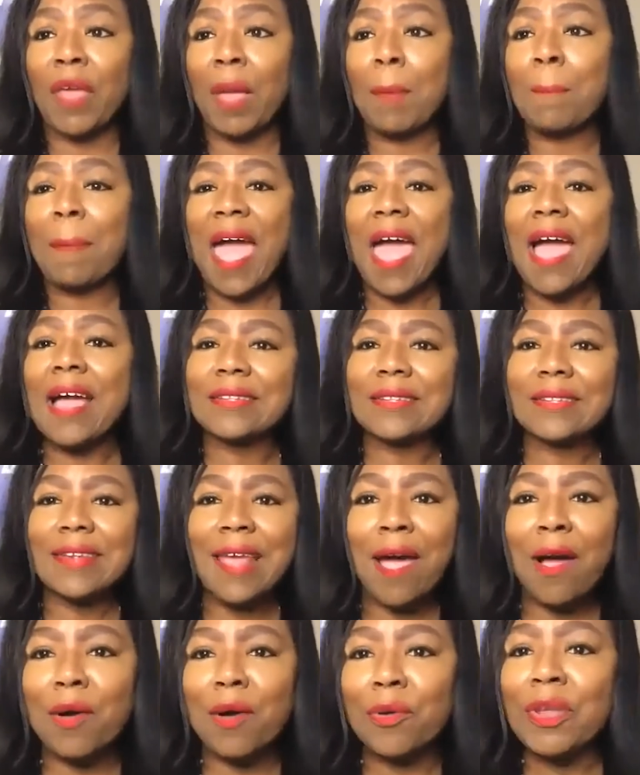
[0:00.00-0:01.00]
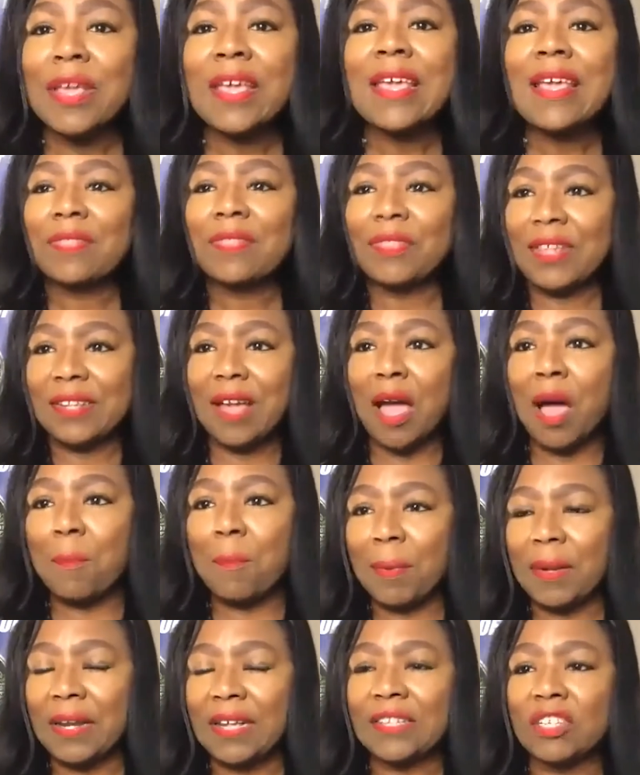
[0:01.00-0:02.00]
They pass down these
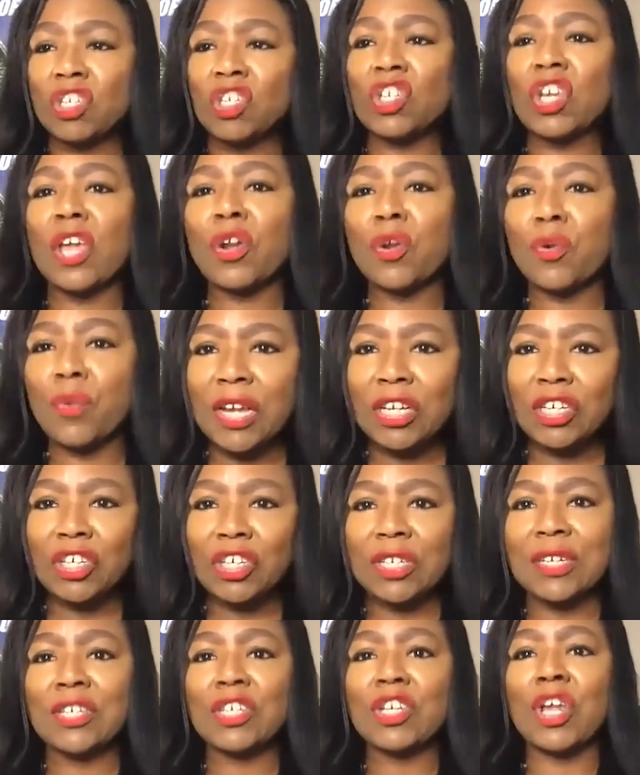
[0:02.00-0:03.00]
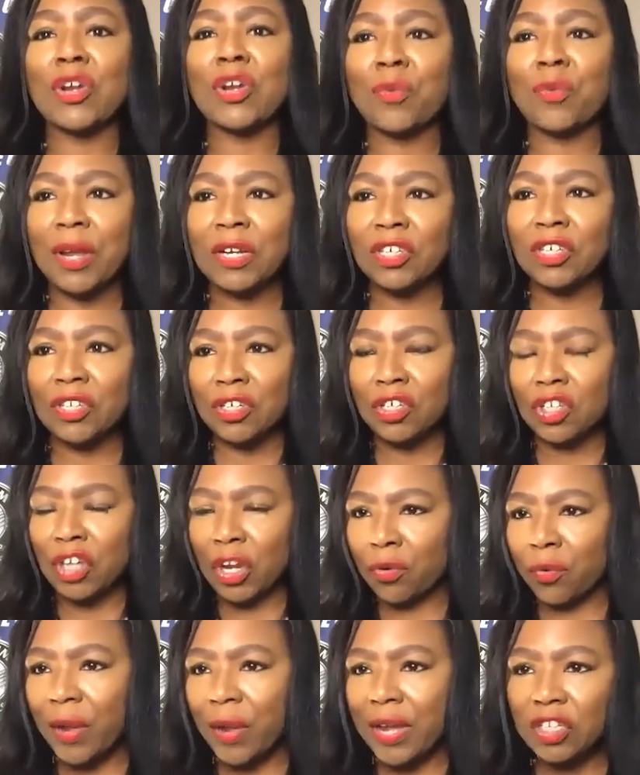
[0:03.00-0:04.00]
companies generation to generation to
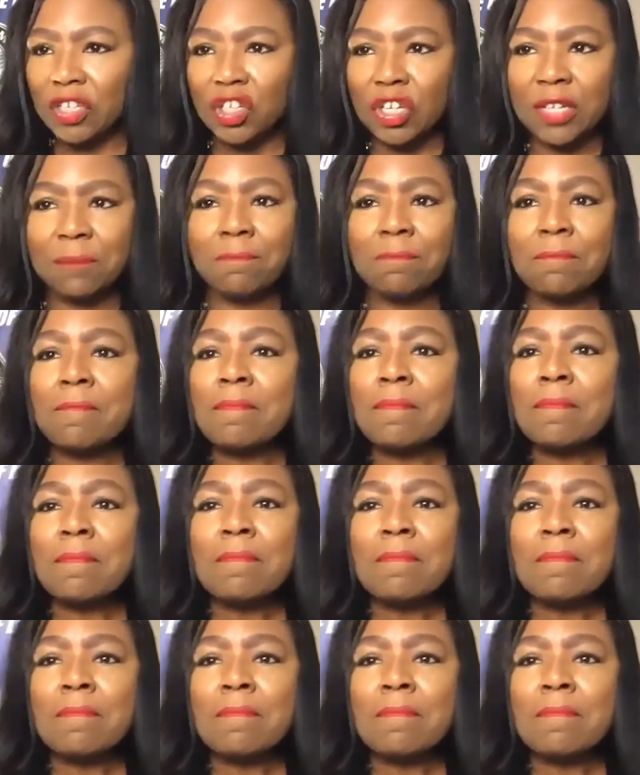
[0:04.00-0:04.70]
generation.